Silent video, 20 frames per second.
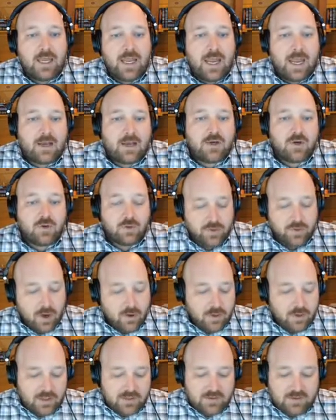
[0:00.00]
And you'll
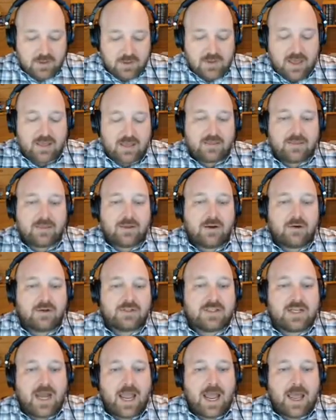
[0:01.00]
notice that there
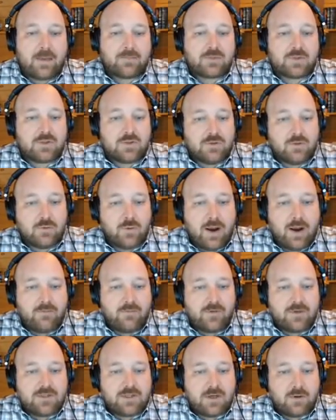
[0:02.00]
is an absolute
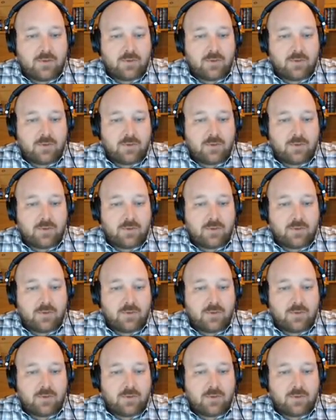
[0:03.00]
reference here.